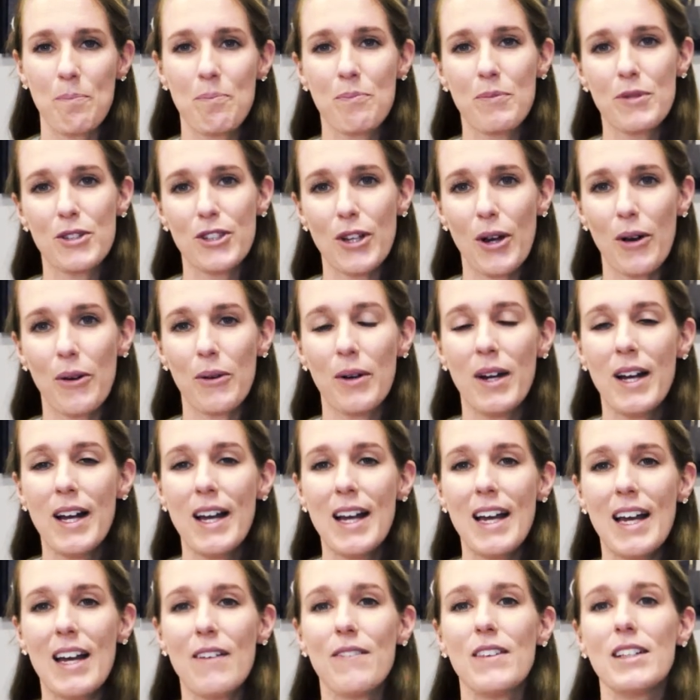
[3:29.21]
So
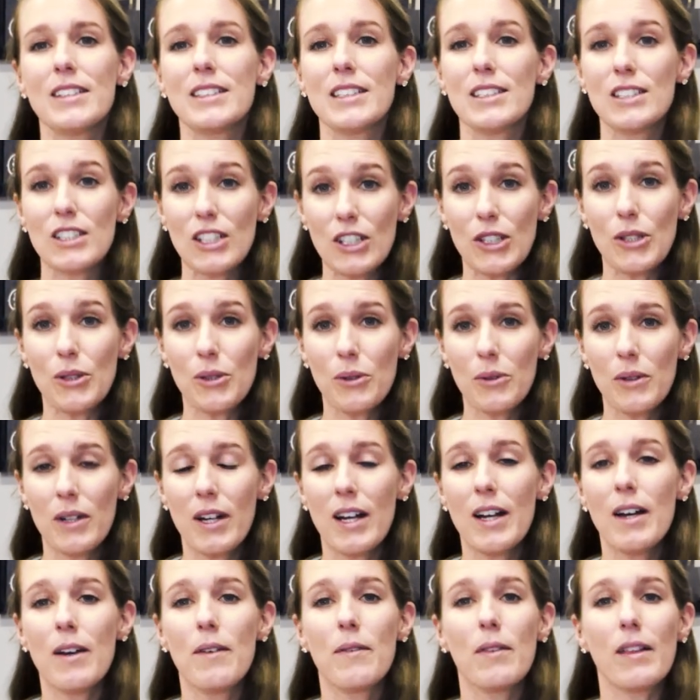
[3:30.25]
if this is you,
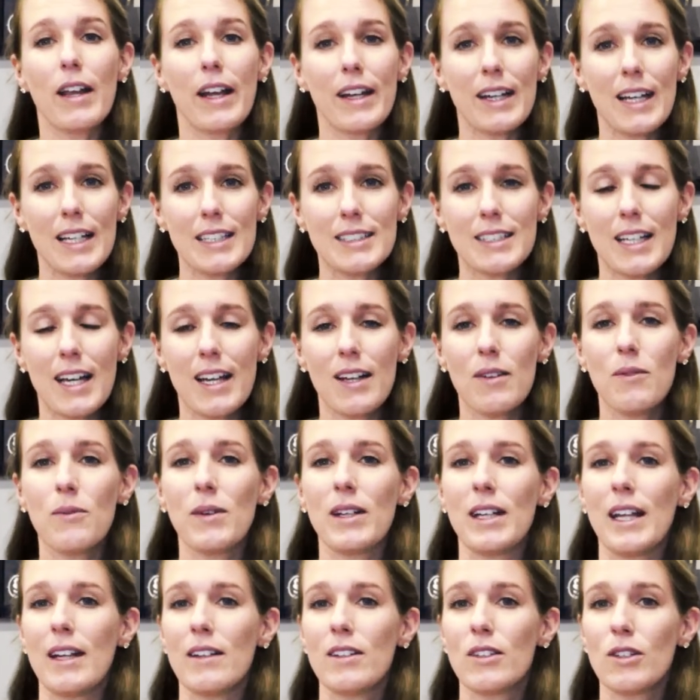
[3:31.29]
like I said, we
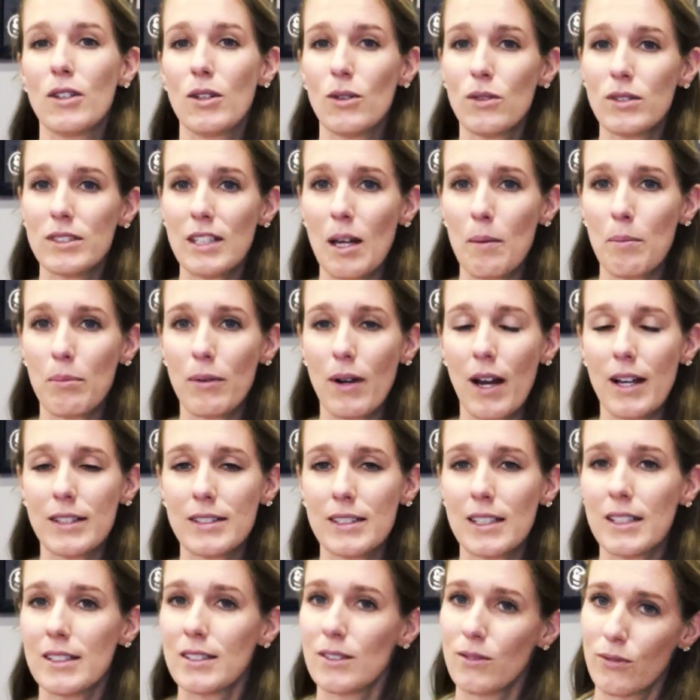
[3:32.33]
need a 2-step
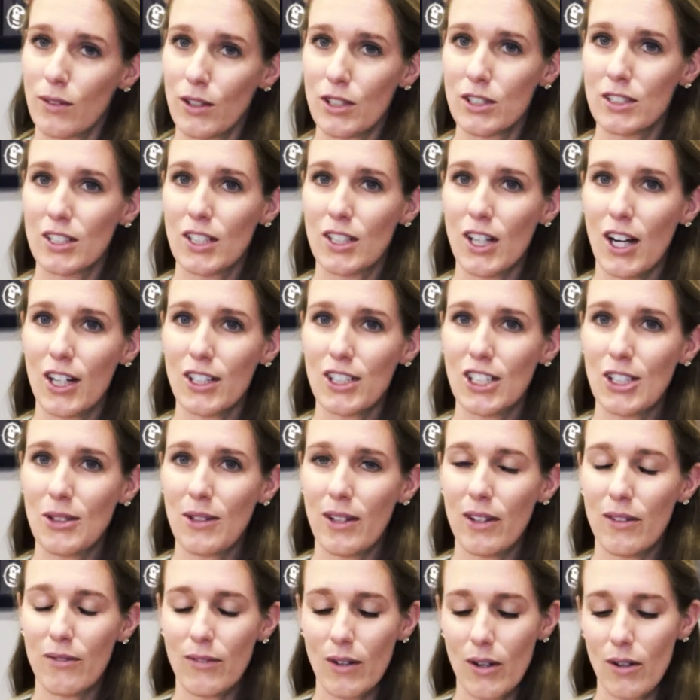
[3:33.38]
process. First to talk to you
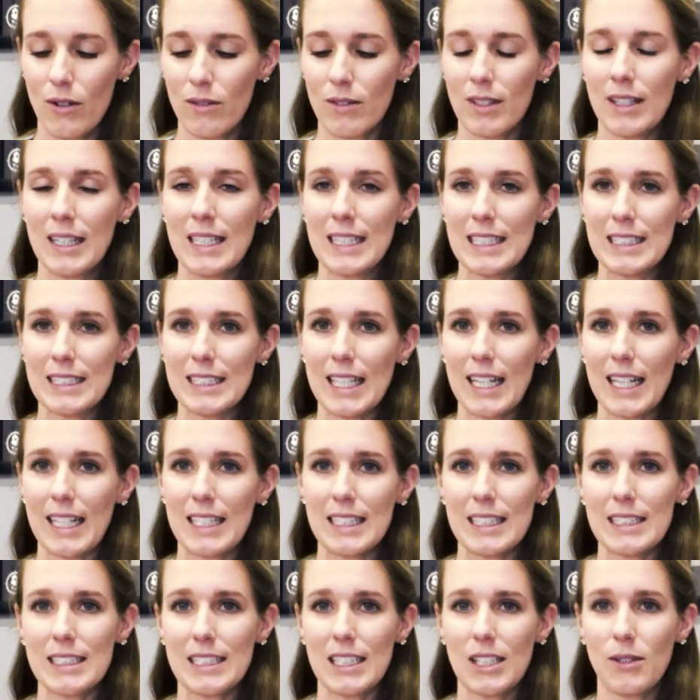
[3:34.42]
on the phone, second
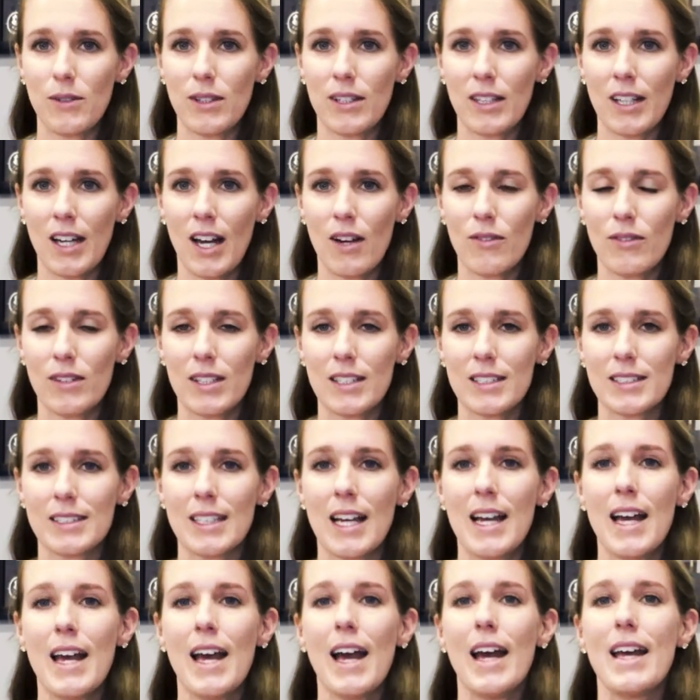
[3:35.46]
to see you in the office,
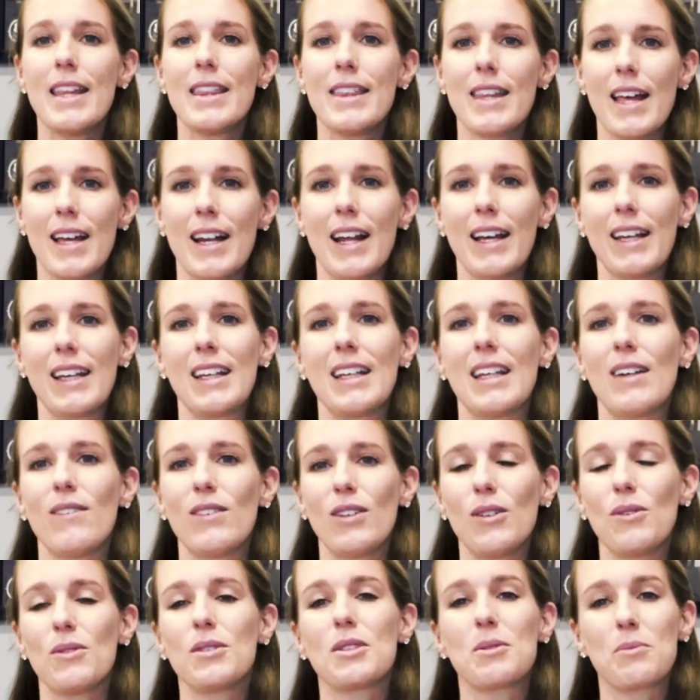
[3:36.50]
and then I can give
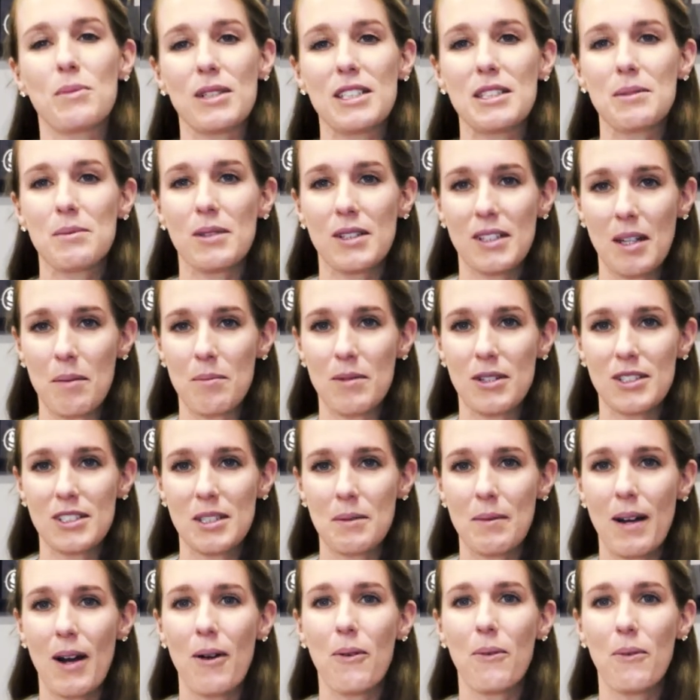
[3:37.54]
you some reasonable numbers
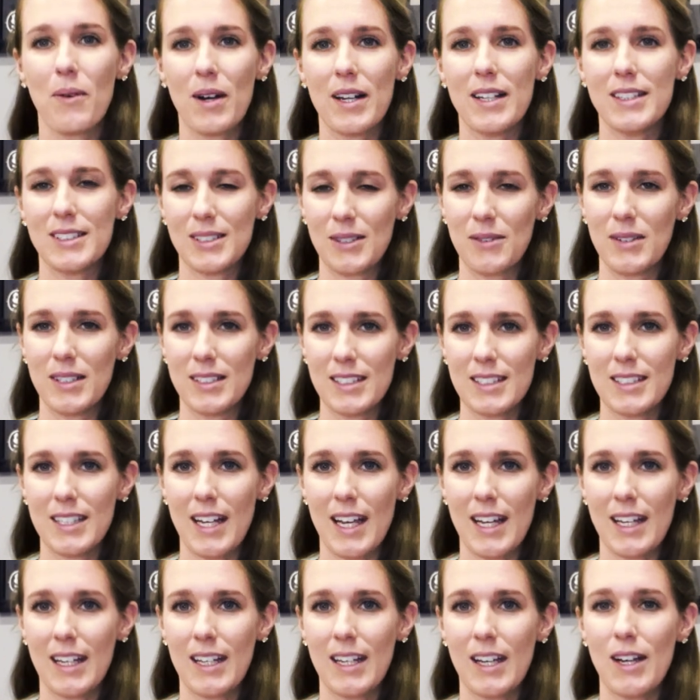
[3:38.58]
about what it's going to
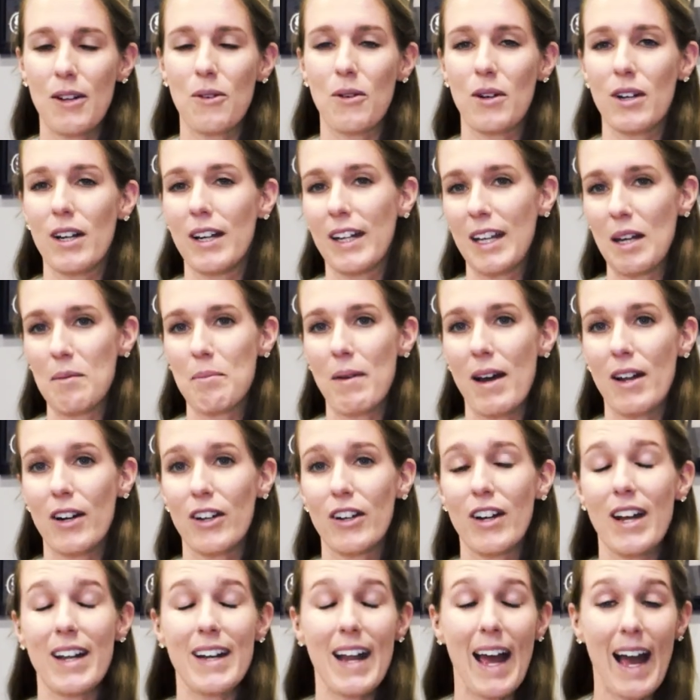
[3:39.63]
take in order to get better
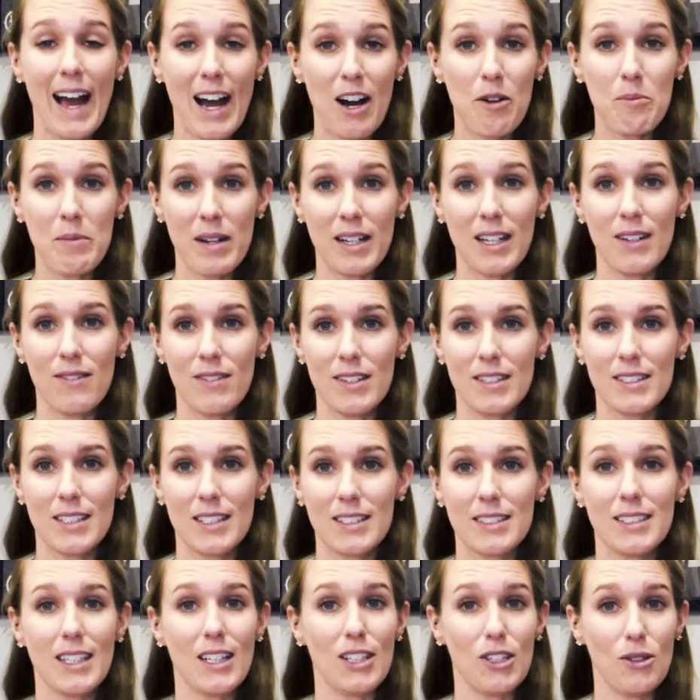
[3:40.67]
and how many
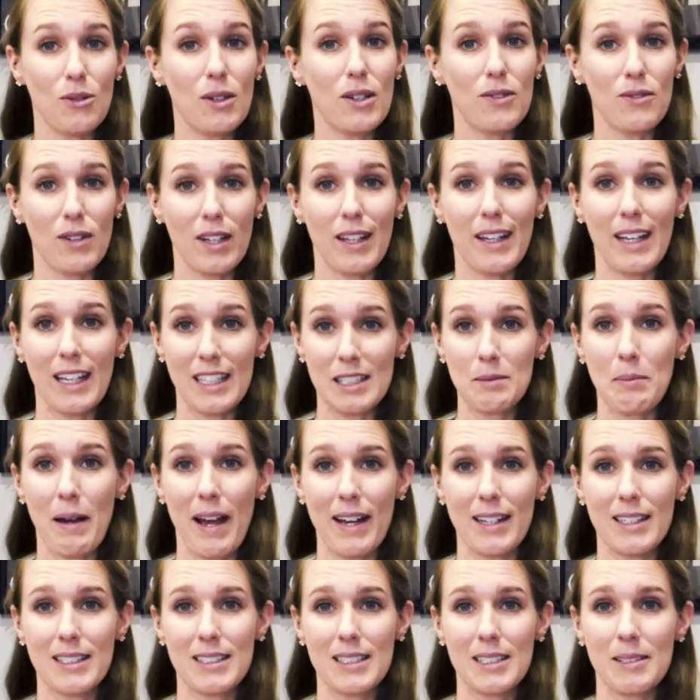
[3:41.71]
visits that you can really
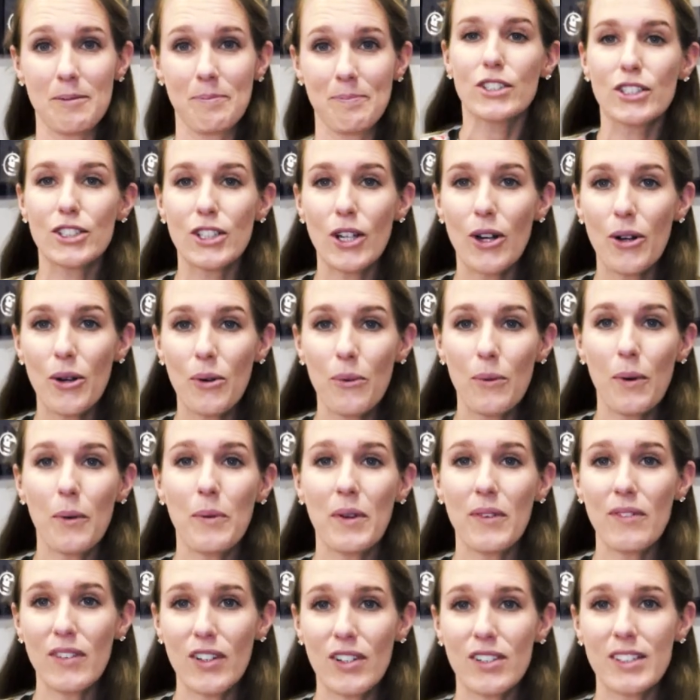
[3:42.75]
expect. So what
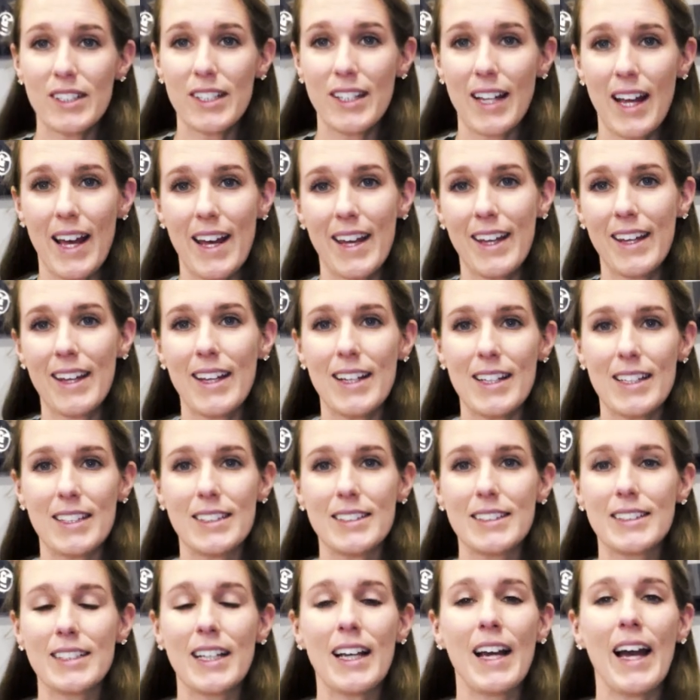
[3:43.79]
we've learned today
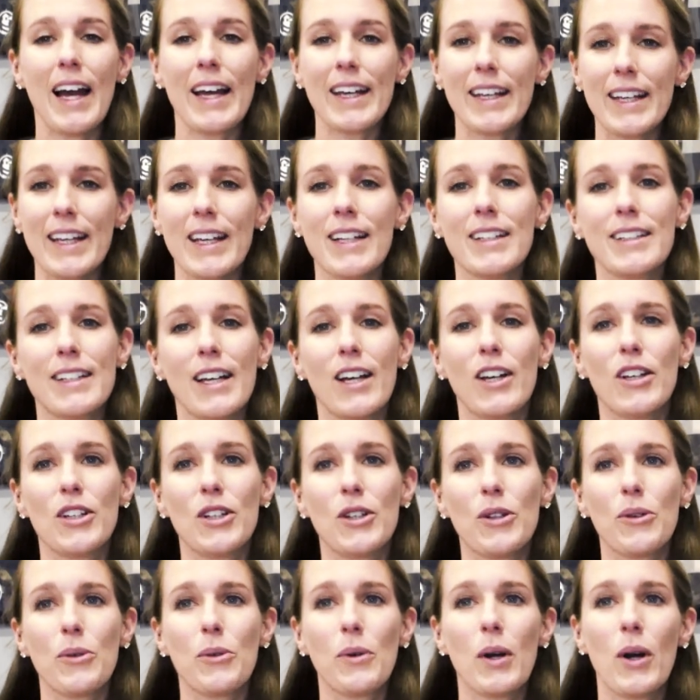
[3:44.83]
is I can't tell
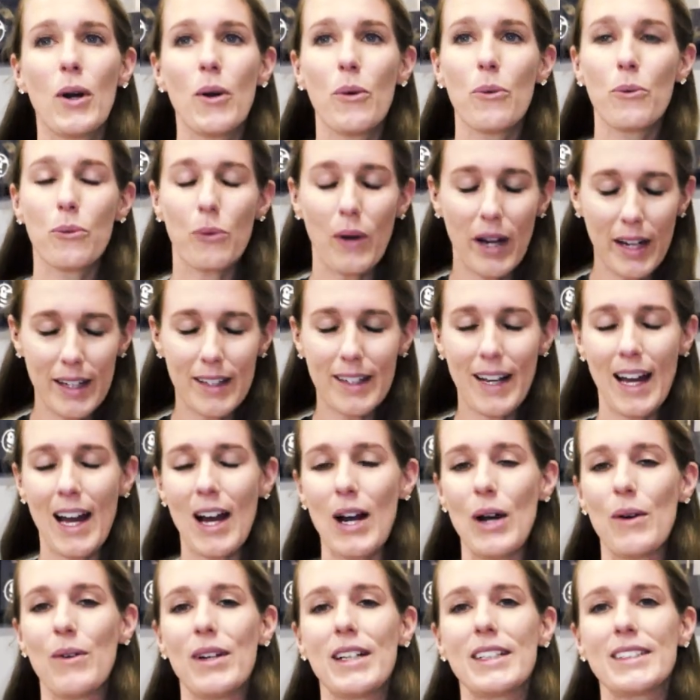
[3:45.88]
you right
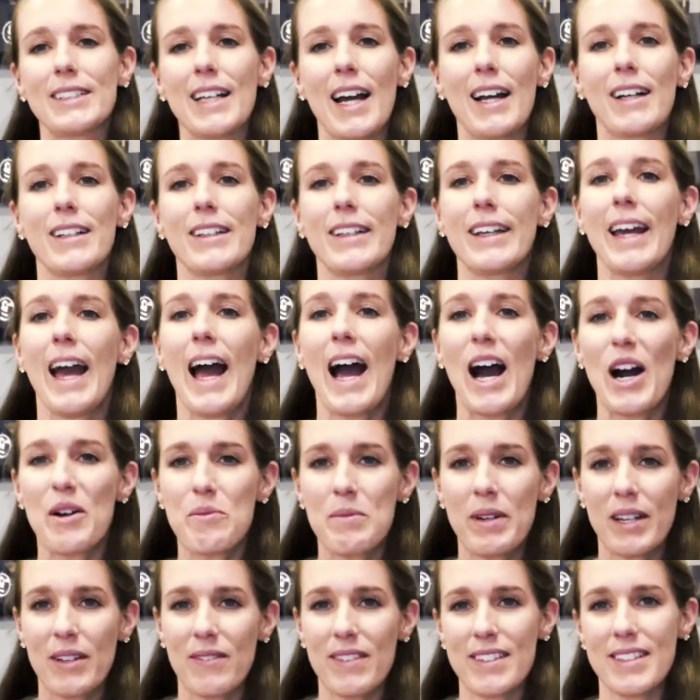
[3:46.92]
now exactly how
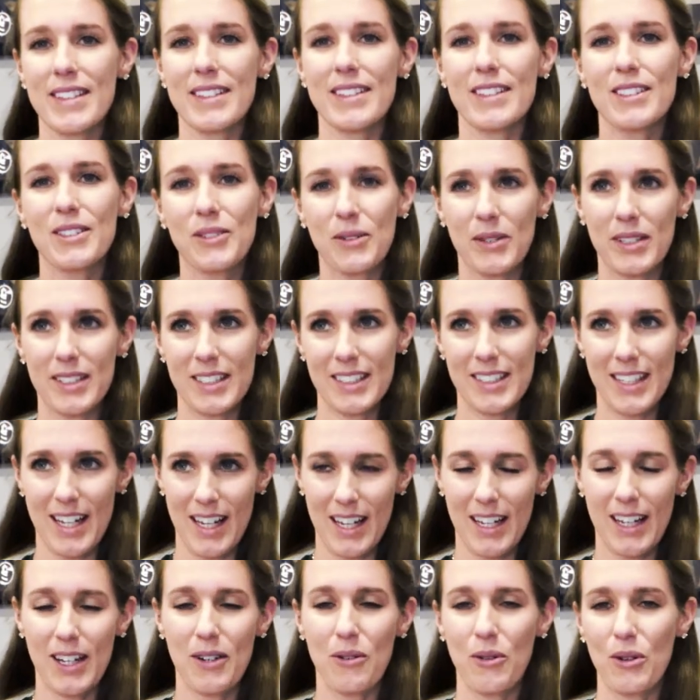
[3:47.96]
many visits it's going to
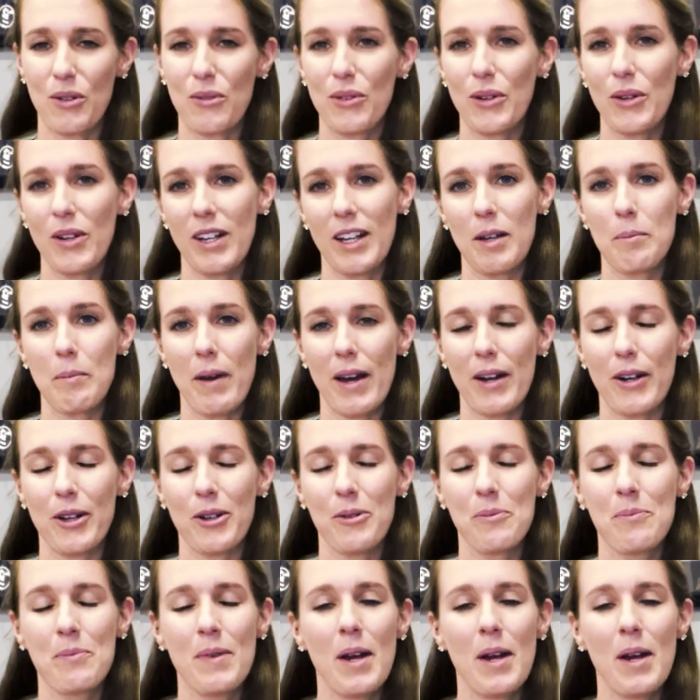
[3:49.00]
take in order for you to get better